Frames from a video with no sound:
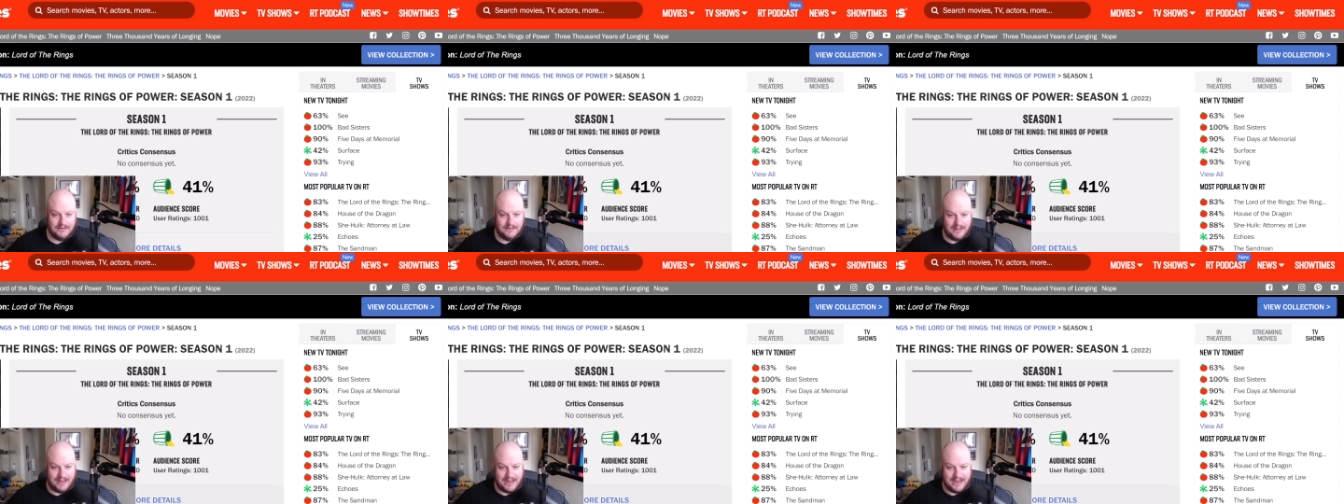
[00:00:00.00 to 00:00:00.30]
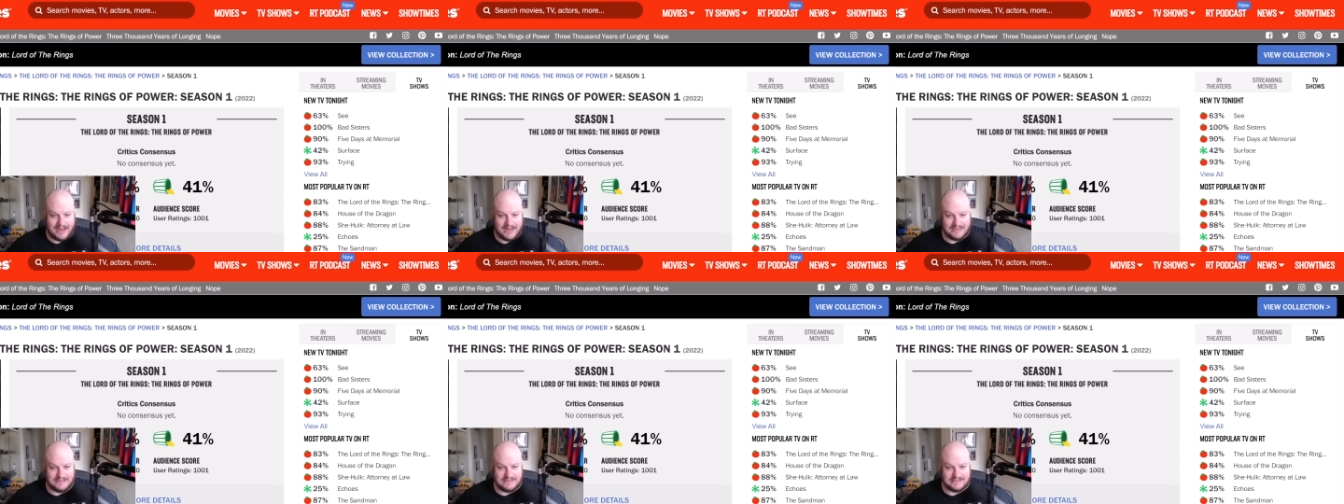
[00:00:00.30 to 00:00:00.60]

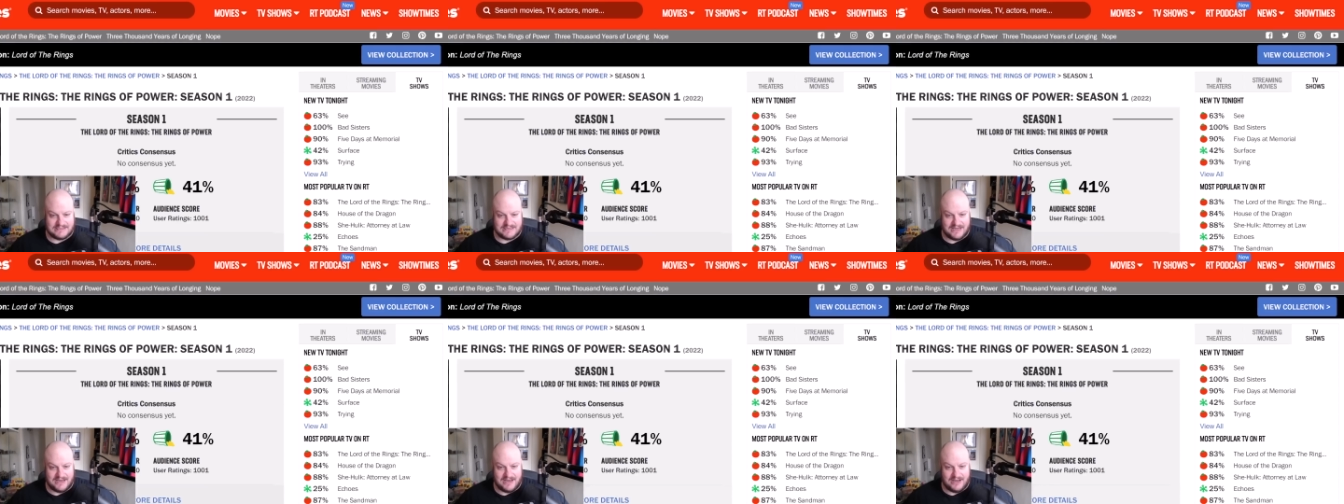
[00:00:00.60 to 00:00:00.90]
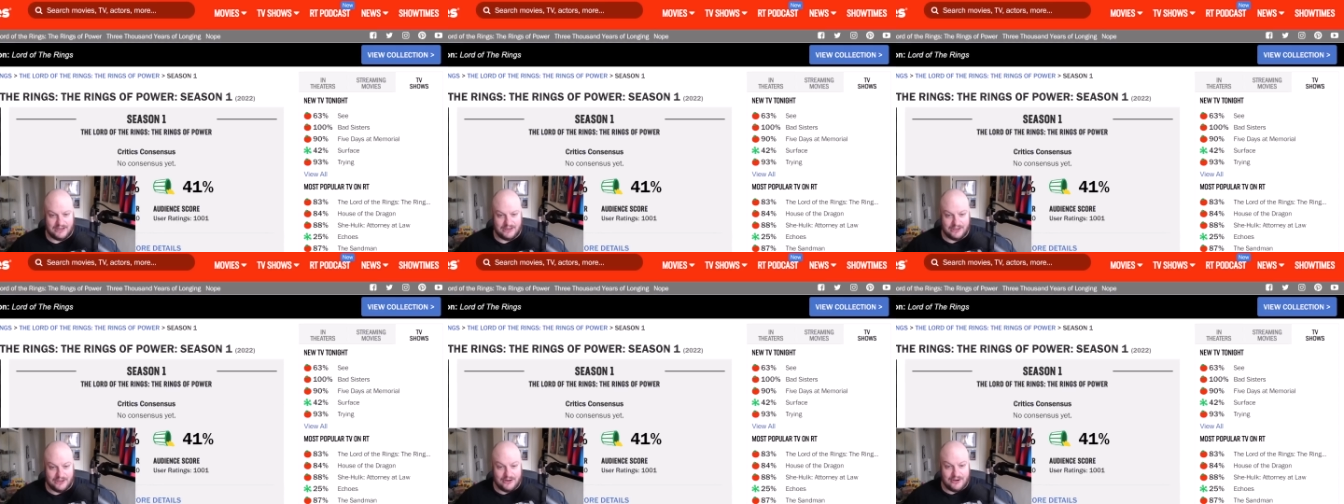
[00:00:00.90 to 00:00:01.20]
And
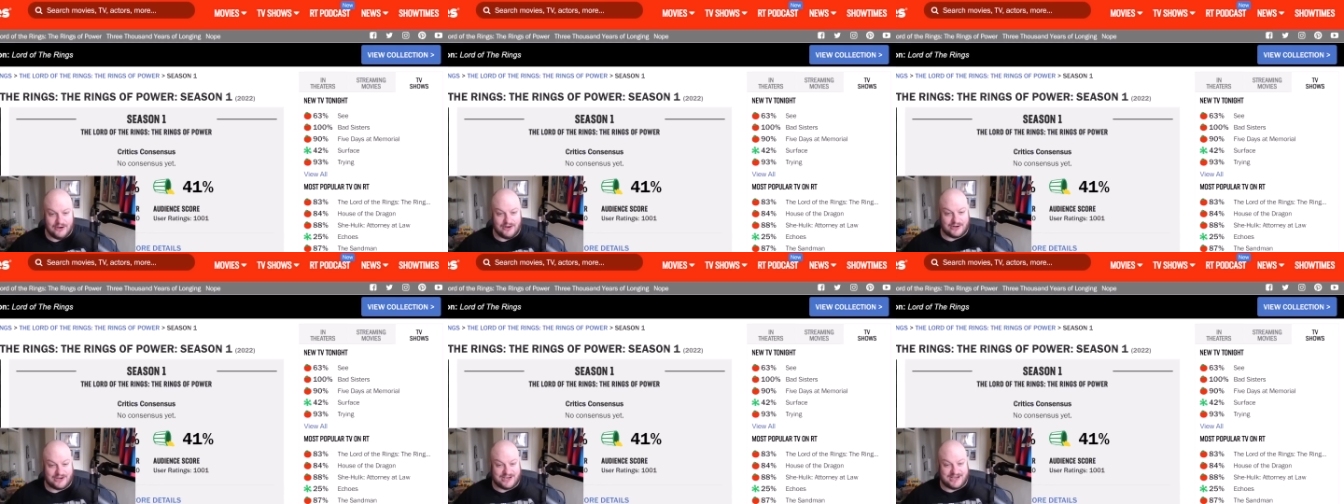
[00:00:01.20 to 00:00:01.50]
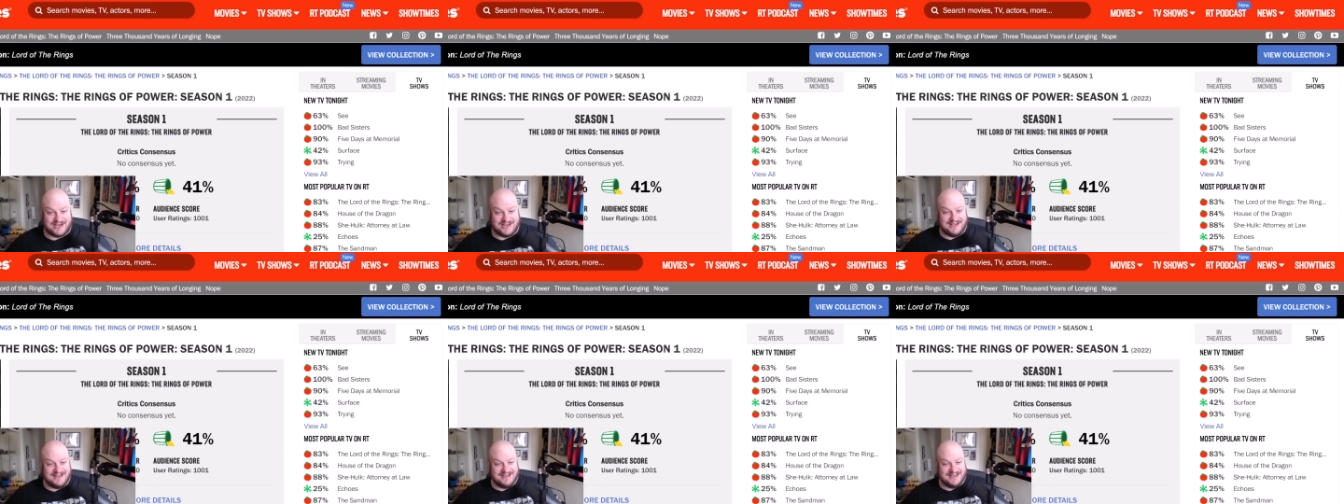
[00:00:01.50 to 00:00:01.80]
uh,
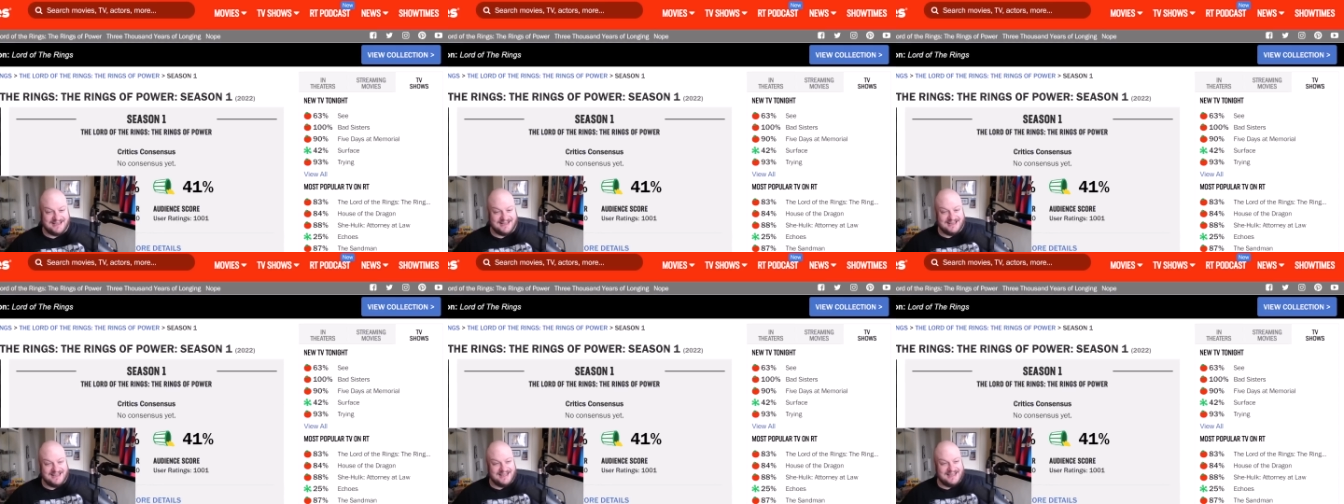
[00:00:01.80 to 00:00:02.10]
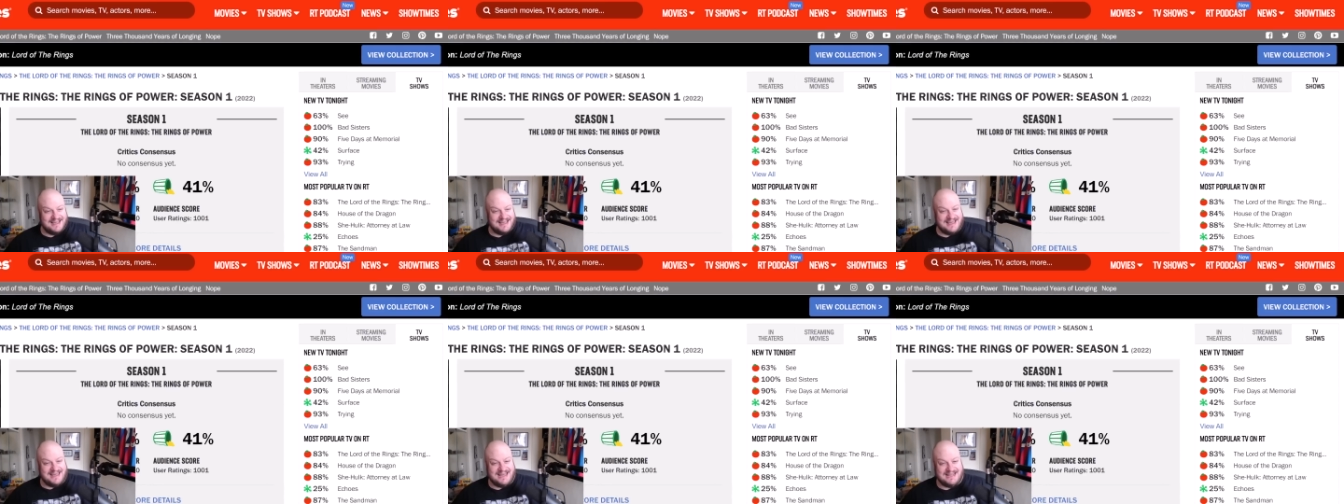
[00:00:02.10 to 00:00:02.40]
look,
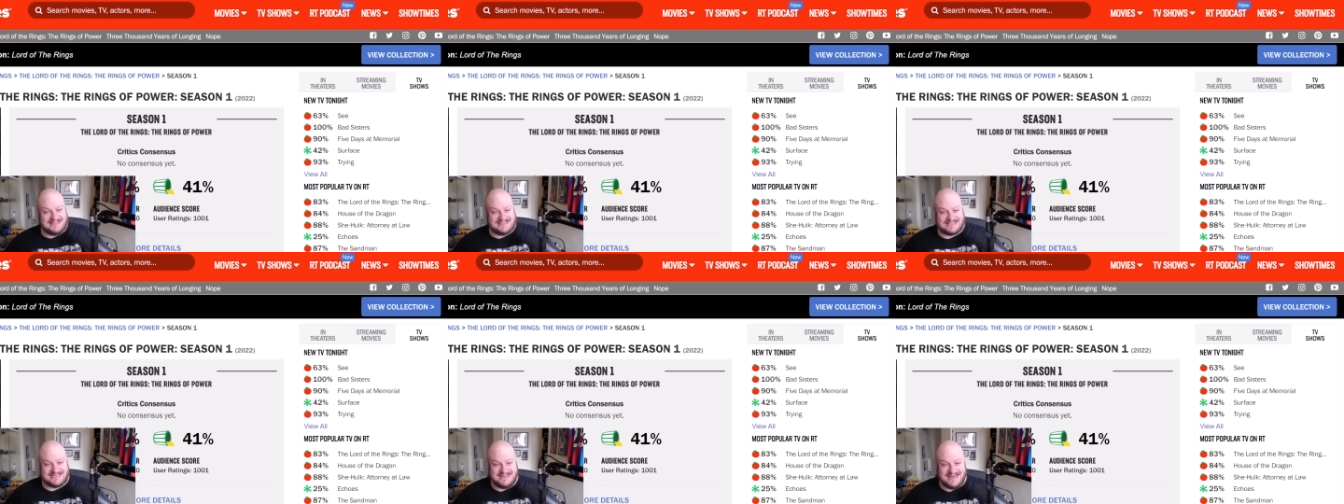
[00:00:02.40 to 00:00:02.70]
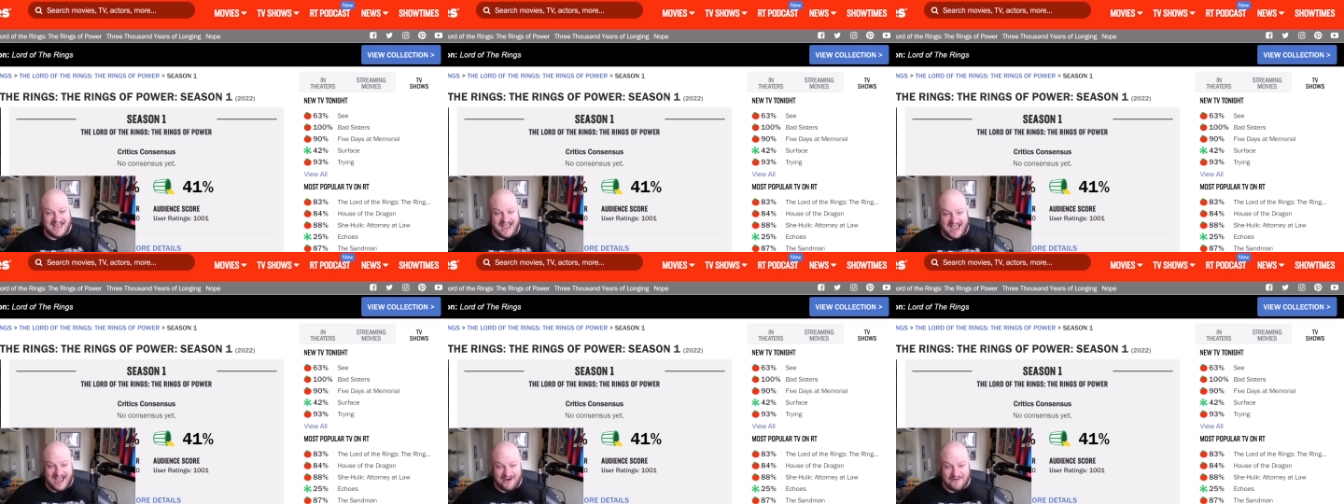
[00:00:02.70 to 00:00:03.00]
it's
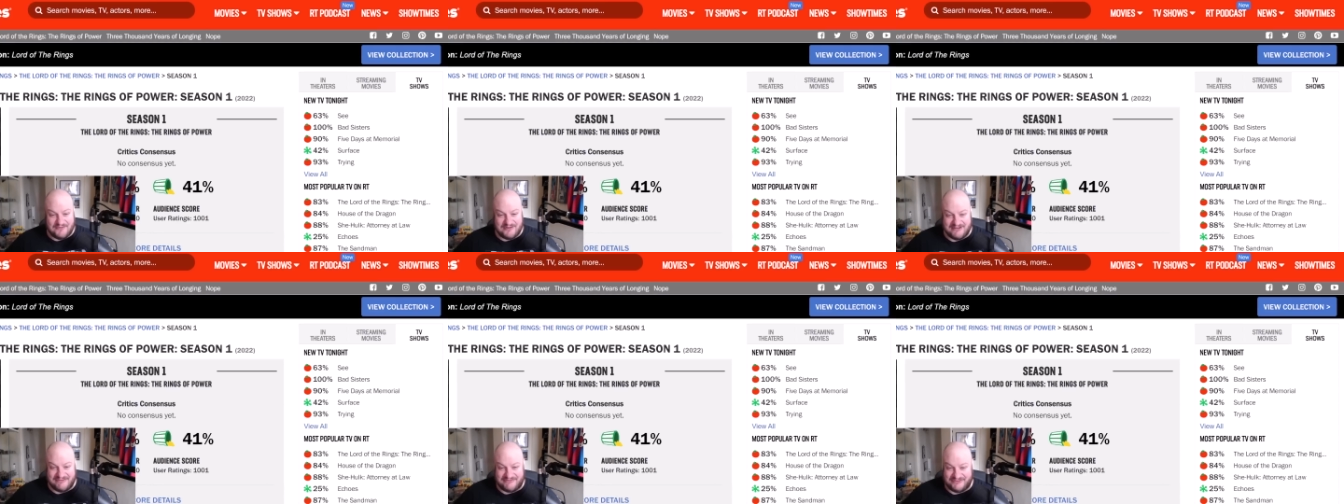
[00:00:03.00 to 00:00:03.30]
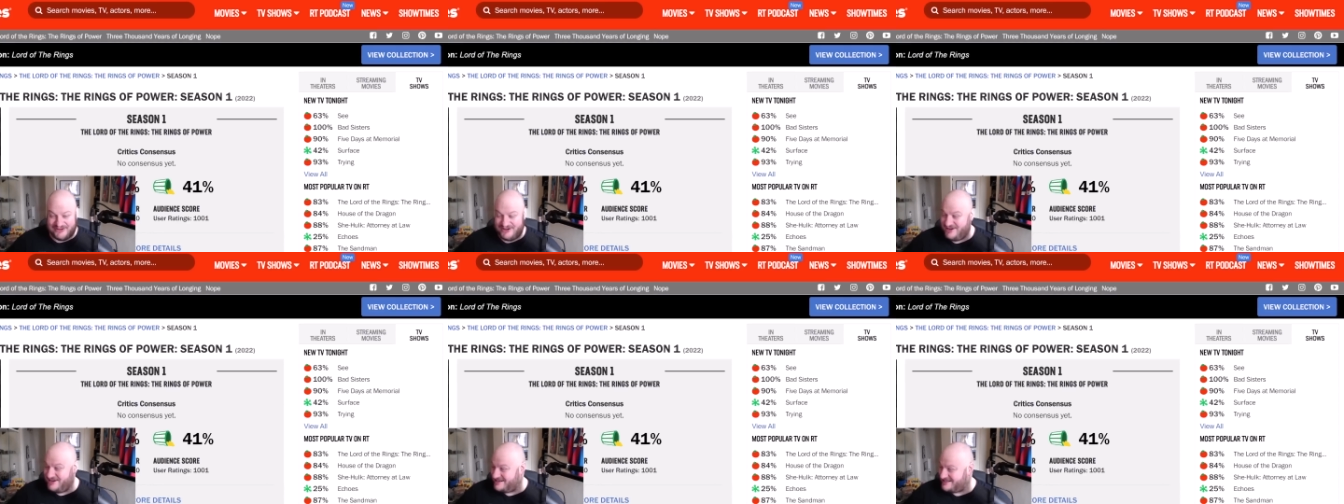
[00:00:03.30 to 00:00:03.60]
now
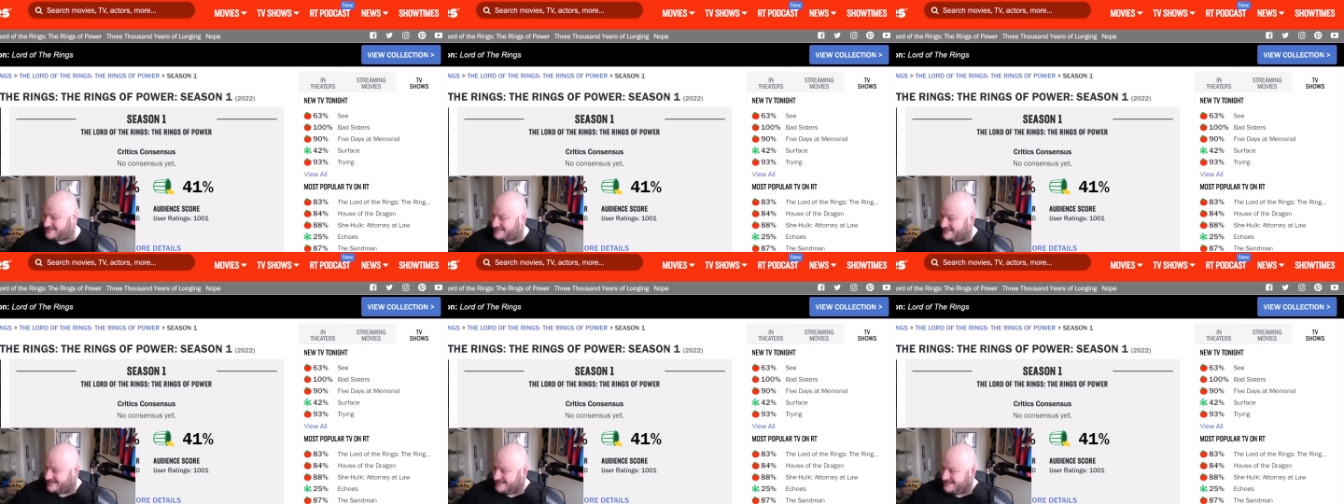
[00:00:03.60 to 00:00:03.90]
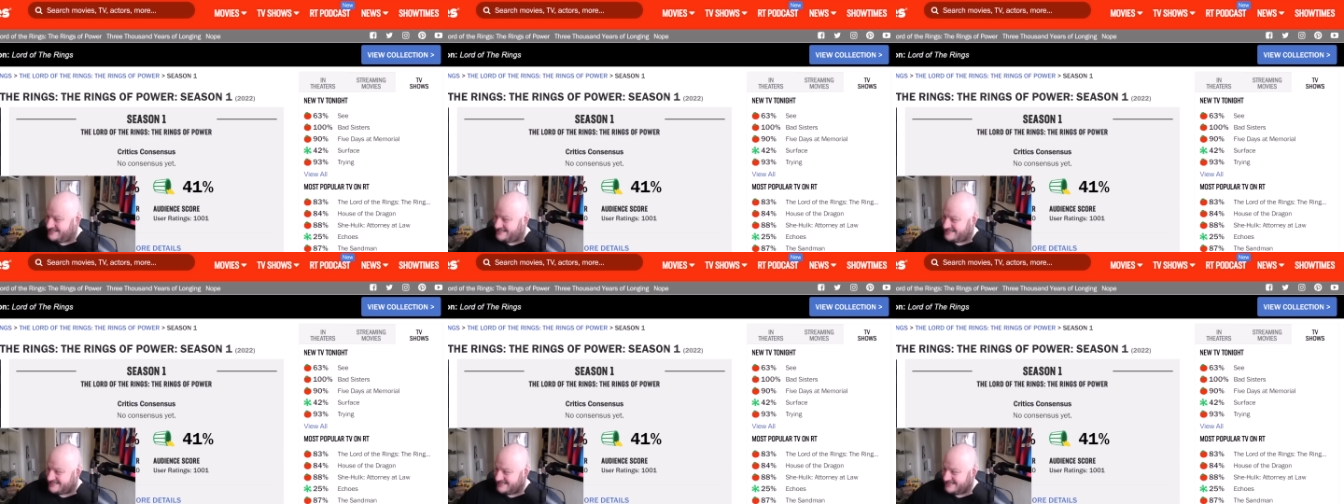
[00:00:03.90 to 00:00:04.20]

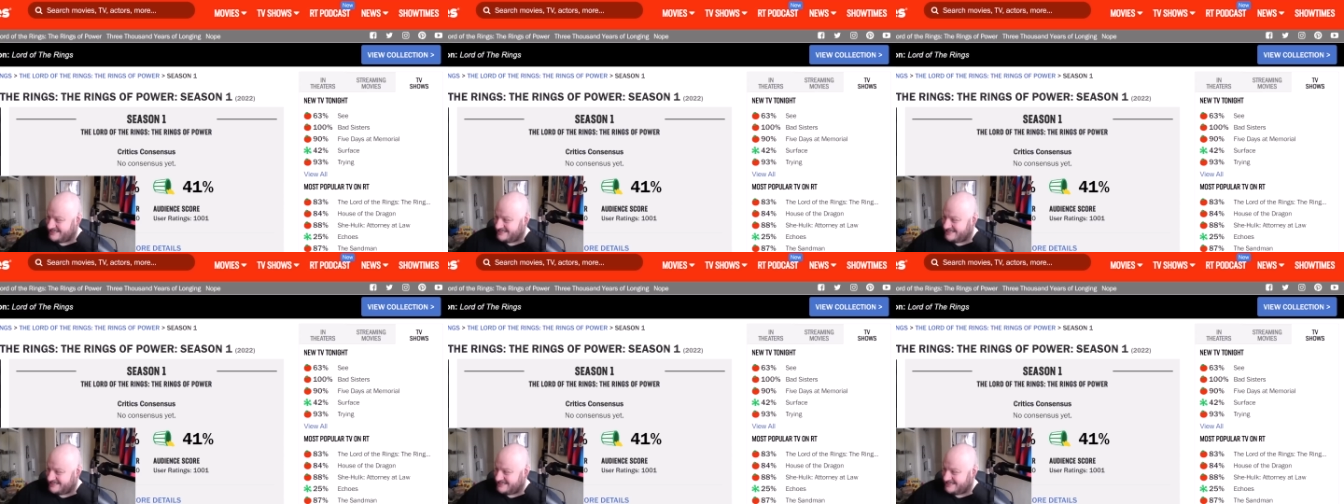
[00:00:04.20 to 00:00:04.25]
reverted.